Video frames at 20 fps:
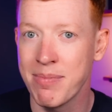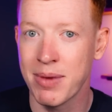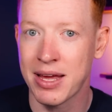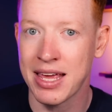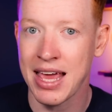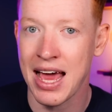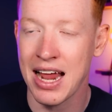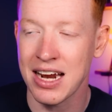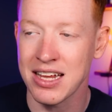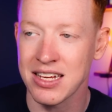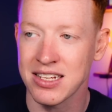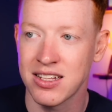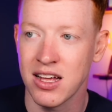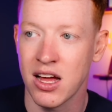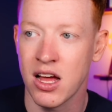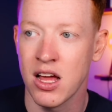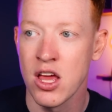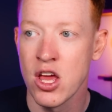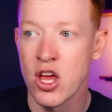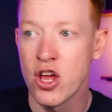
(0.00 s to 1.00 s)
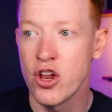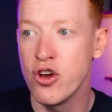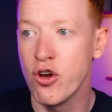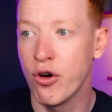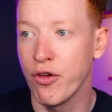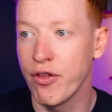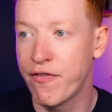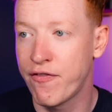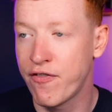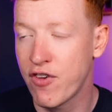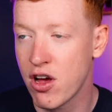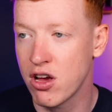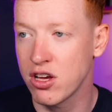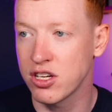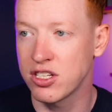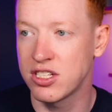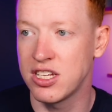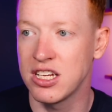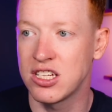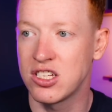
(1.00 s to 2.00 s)
McAllister, not the
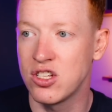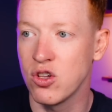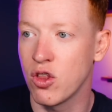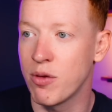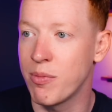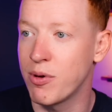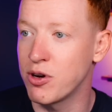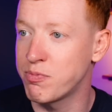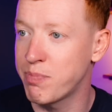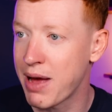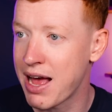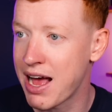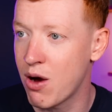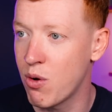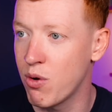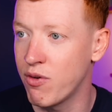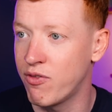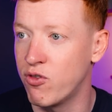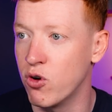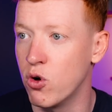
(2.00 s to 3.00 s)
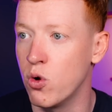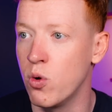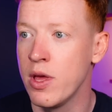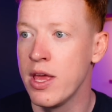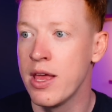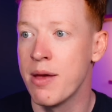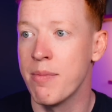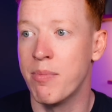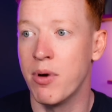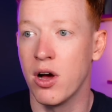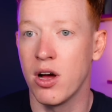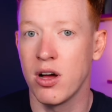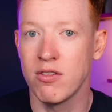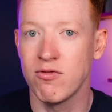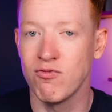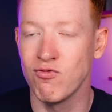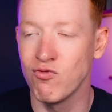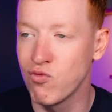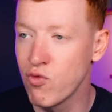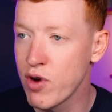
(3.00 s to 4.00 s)
fastest, not the most powerful, but
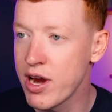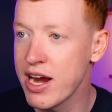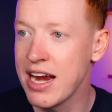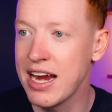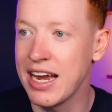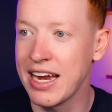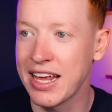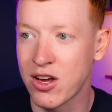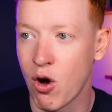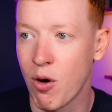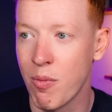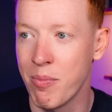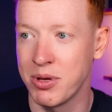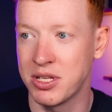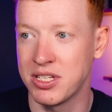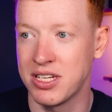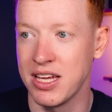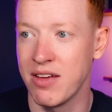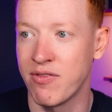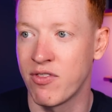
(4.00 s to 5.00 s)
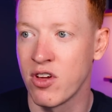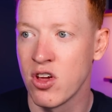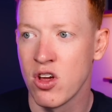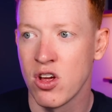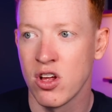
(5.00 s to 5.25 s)
really combative.